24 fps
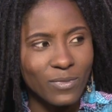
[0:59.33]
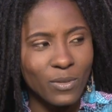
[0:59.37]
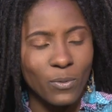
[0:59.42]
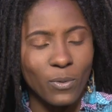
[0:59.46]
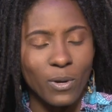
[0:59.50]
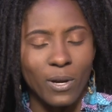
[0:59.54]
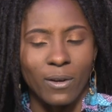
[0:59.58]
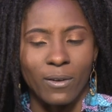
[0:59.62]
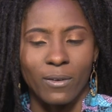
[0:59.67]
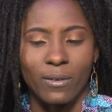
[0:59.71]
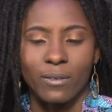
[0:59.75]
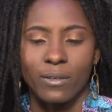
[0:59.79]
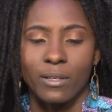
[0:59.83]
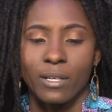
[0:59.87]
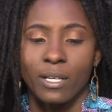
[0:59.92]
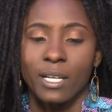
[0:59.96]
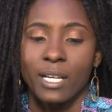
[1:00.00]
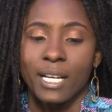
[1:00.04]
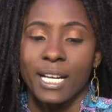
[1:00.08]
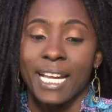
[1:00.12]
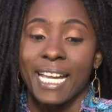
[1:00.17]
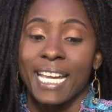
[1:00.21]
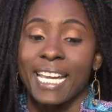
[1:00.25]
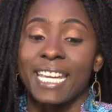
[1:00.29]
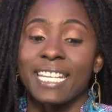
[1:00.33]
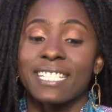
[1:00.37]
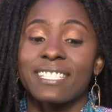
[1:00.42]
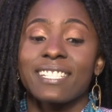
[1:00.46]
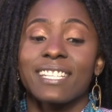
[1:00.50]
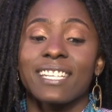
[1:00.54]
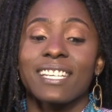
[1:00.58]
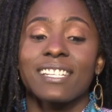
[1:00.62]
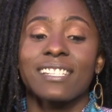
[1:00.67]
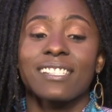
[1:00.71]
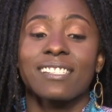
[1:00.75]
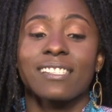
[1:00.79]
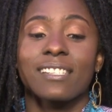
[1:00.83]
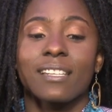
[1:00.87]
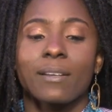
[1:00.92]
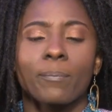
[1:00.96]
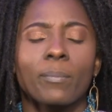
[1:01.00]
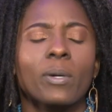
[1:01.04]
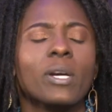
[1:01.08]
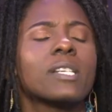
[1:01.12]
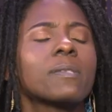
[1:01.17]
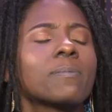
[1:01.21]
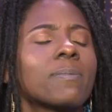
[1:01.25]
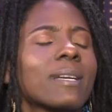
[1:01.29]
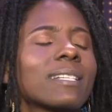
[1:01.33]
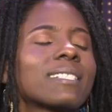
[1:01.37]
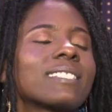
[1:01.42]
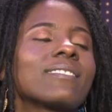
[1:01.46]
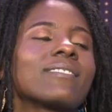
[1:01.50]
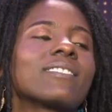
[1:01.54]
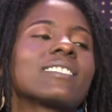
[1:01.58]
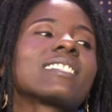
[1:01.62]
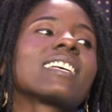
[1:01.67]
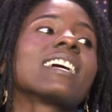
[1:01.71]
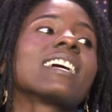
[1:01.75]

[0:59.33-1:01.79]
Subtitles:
Wow. Perspective is a